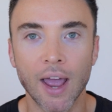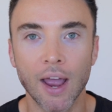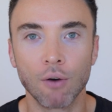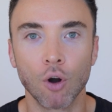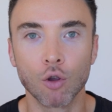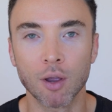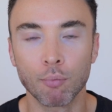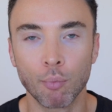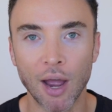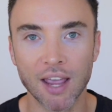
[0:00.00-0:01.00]

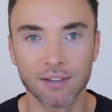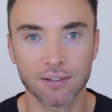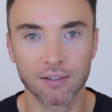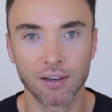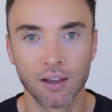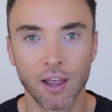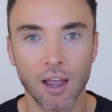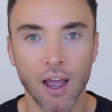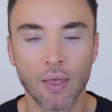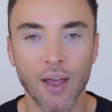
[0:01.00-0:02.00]
aerobic base.
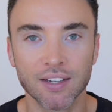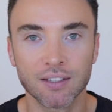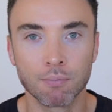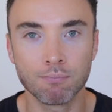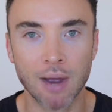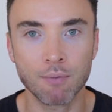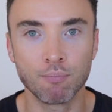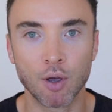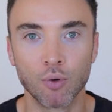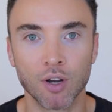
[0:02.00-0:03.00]
And that's the
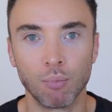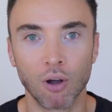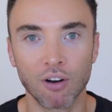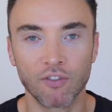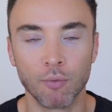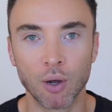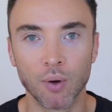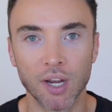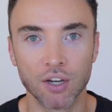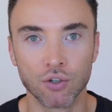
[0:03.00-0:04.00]
main building block for
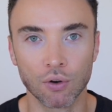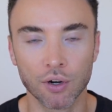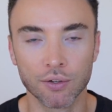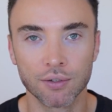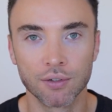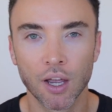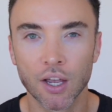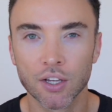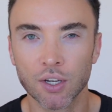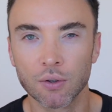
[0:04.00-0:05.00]
building endurance.
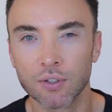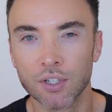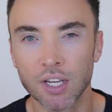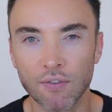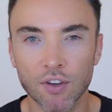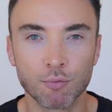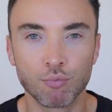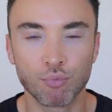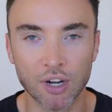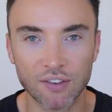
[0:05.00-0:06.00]
So to give you
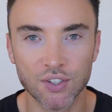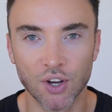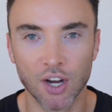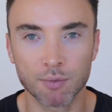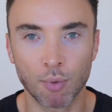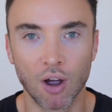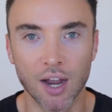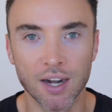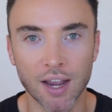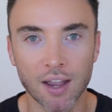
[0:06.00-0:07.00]
some brief science
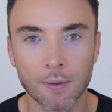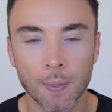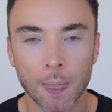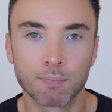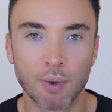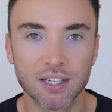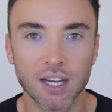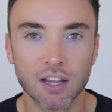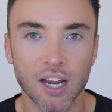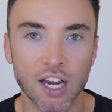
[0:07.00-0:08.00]
behind it, it's
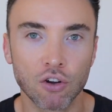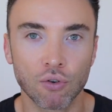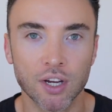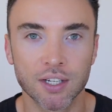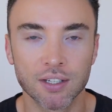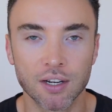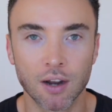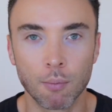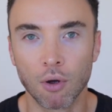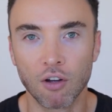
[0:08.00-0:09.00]
basically that it increases the
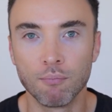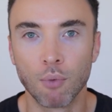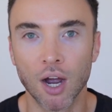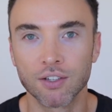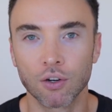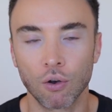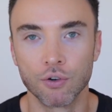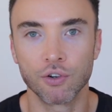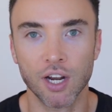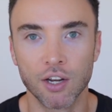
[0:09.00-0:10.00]
number of
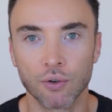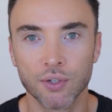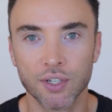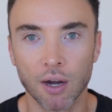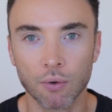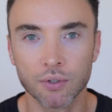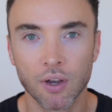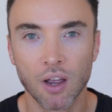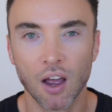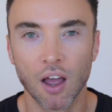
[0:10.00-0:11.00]
mitochondria in your cells.
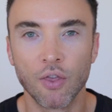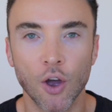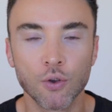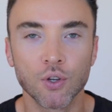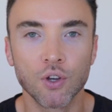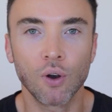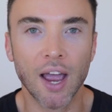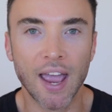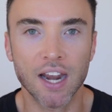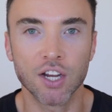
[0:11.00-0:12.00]
And those are
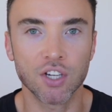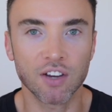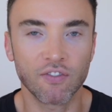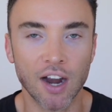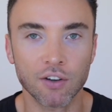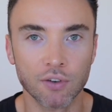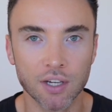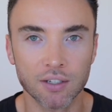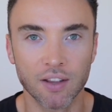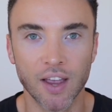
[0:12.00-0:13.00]
your energy
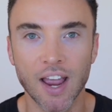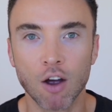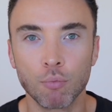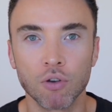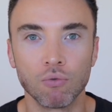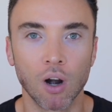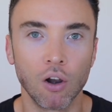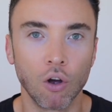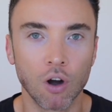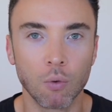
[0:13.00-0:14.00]
factories, and they help you
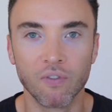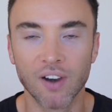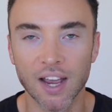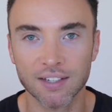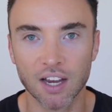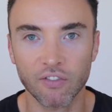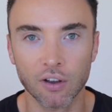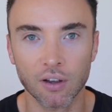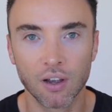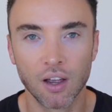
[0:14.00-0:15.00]
run longer with less effort,